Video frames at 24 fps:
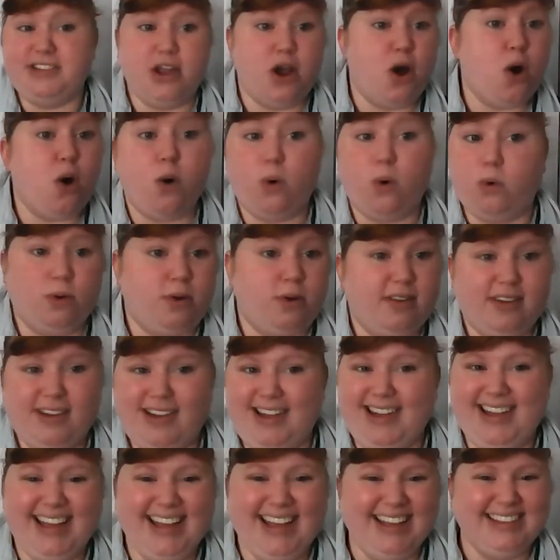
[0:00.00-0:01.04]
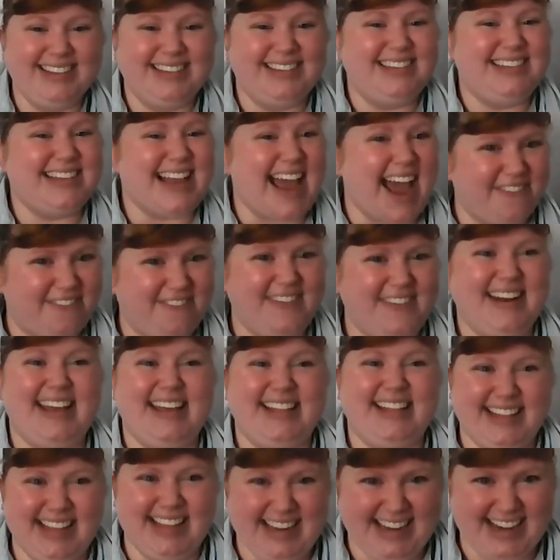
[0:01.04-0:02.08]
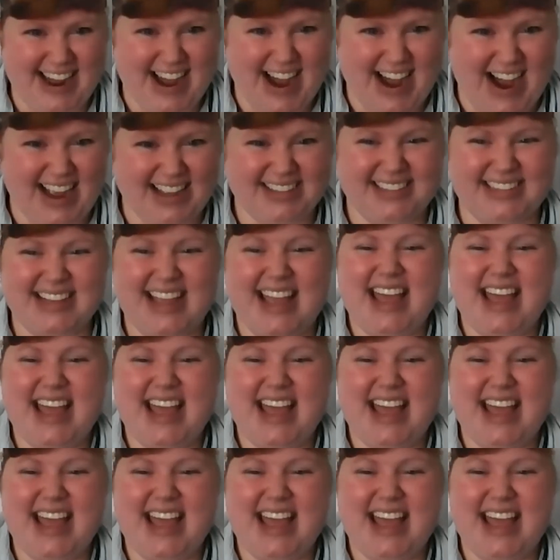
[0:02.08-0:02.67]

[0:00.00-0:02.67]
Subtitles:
No, definitely not.